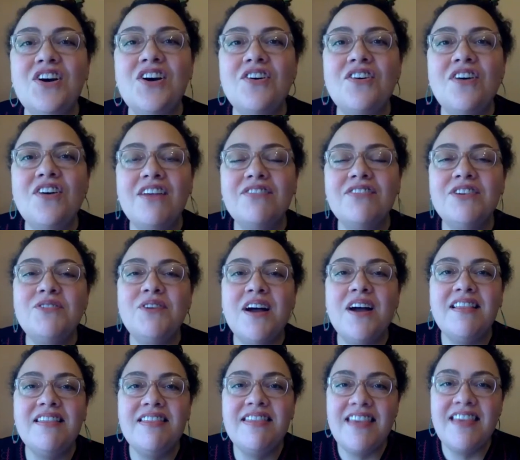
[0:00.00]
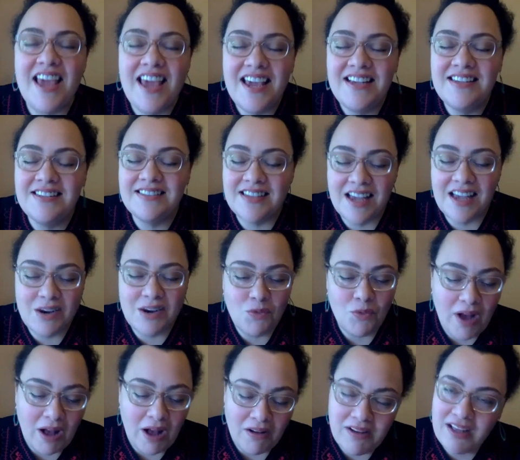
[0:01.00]
So everyone, thanks and
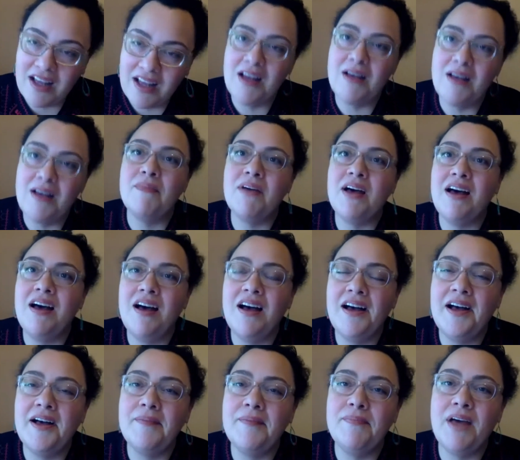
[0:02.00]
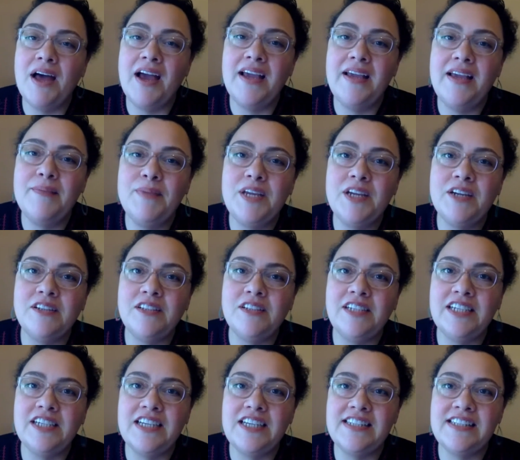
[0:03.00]
welcome. I am
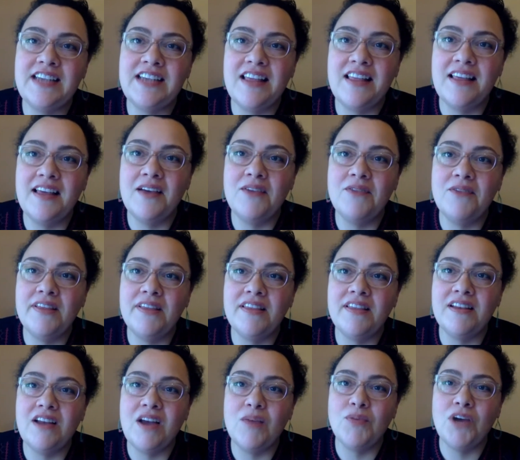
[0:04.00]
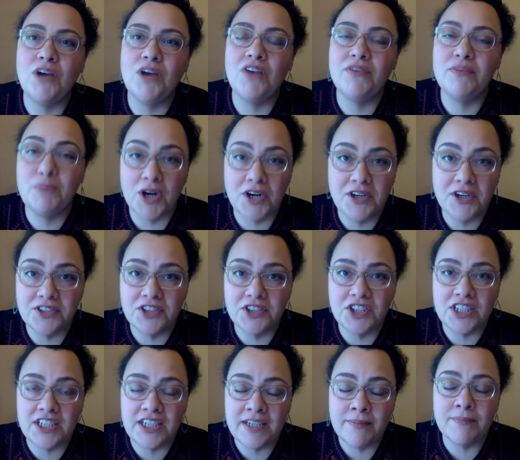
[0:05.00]
Carolina Quesada with the Nonprofit
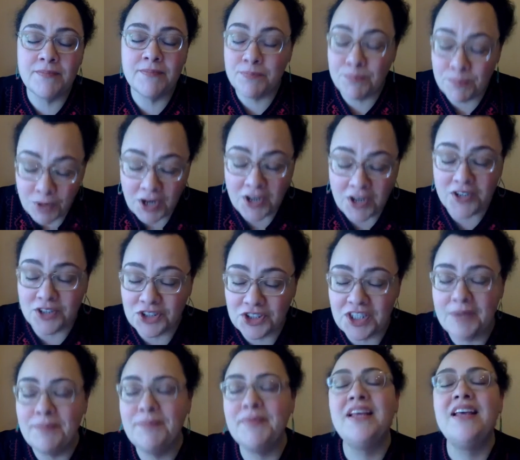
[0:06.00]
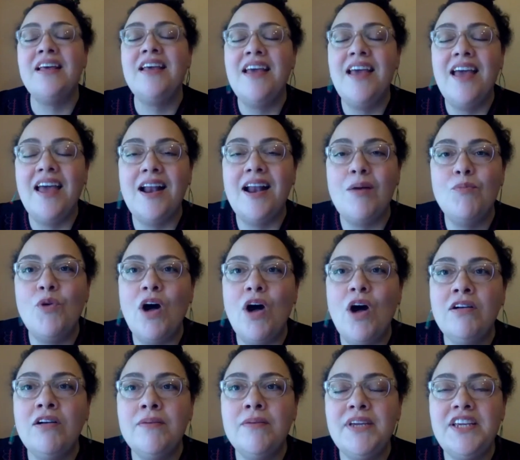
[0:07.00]
Partnership, and I'm
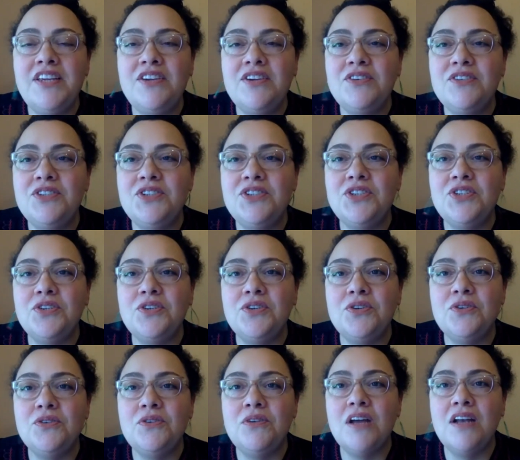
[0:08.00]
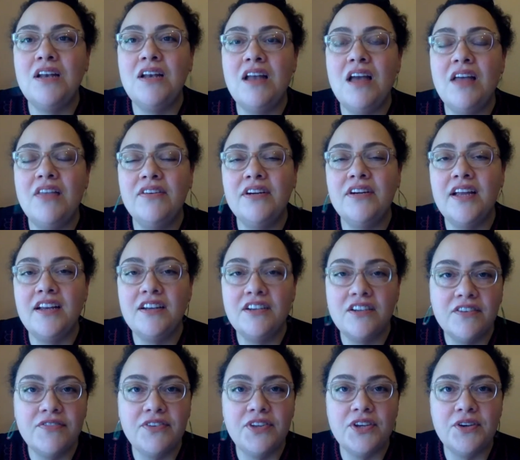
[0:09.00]
welcoming you to another
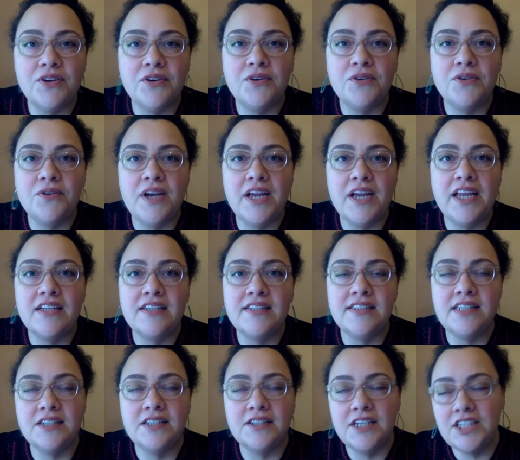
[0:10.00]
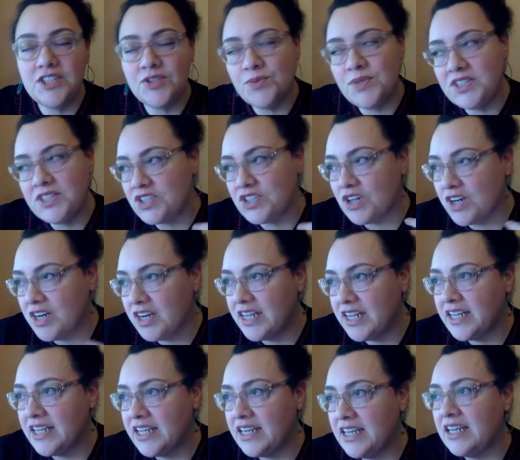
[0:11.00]
interview in a series we
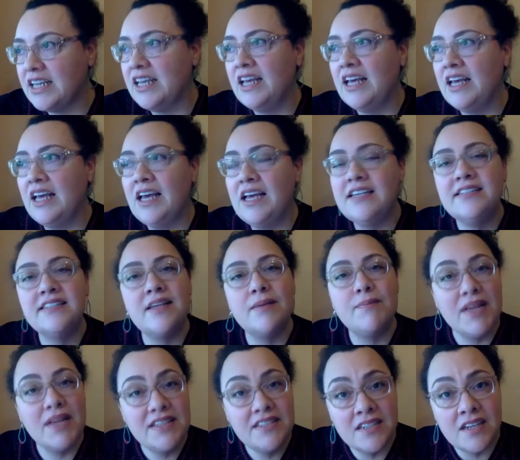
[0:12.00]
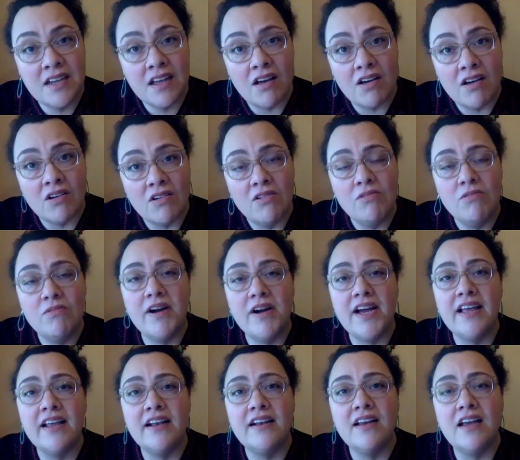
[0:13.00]
started some months ago
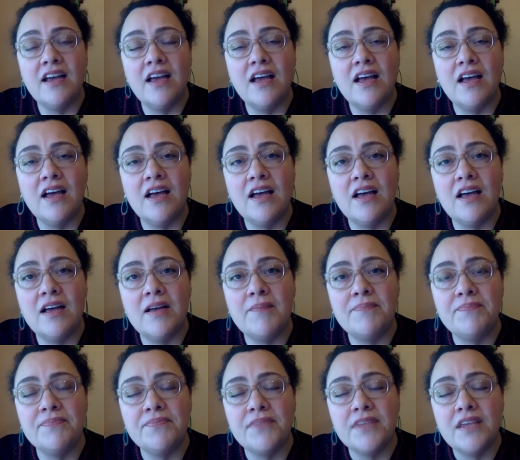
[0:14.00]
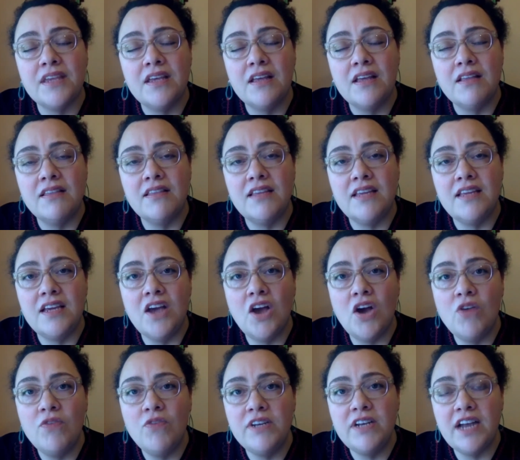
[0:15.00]
when the
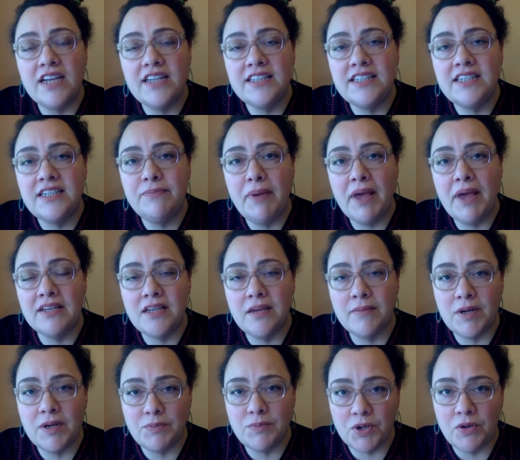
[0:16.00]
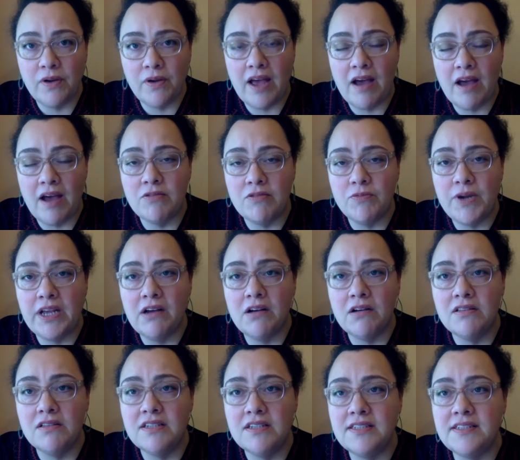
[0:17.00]
COVID-19 pandemic broke out. We call
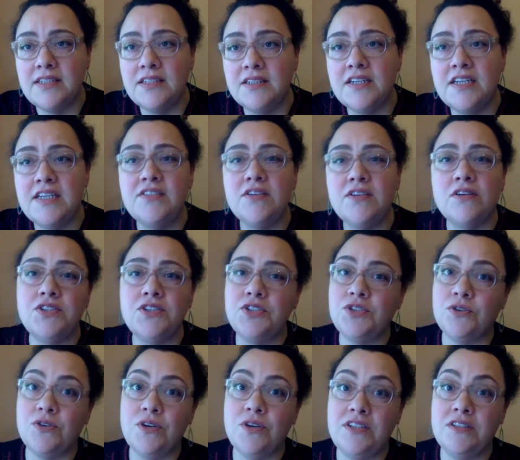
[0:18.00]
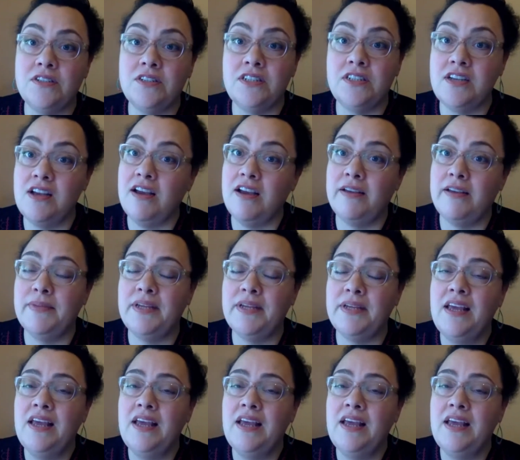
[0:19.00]
this series Our Stories, Our Time.